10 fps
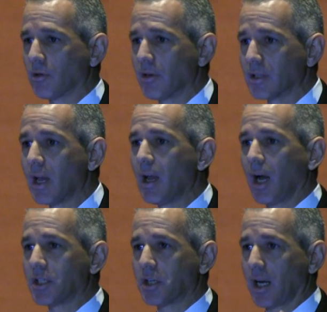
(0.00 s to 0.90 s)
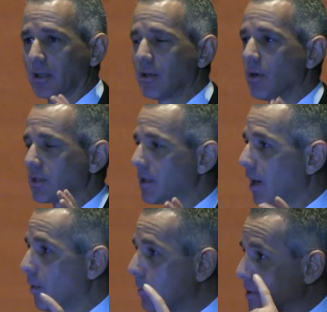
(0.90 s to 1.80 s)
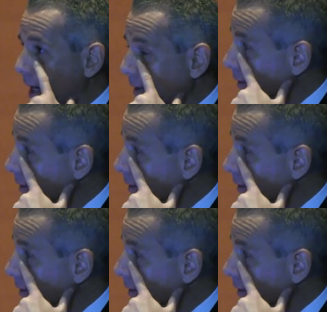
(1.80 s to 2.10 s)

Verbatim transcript: degrees. I checked the USDA website,